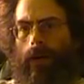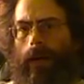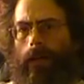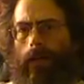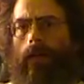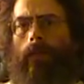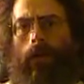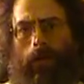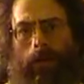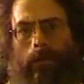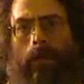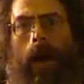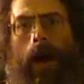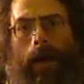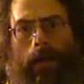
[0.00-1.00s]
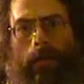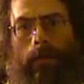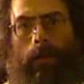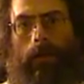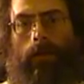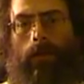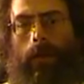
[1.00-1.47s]
It's almost
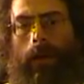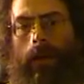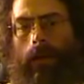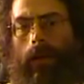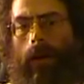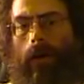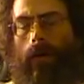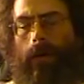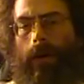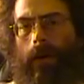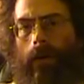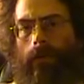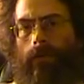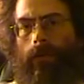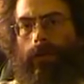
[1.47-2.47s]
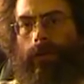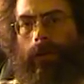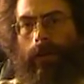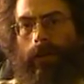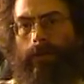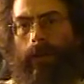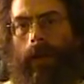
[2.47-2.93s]
impossible to win alone in a full
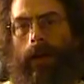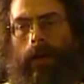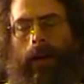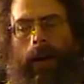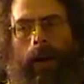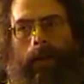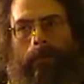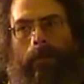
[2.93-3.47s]
six player game.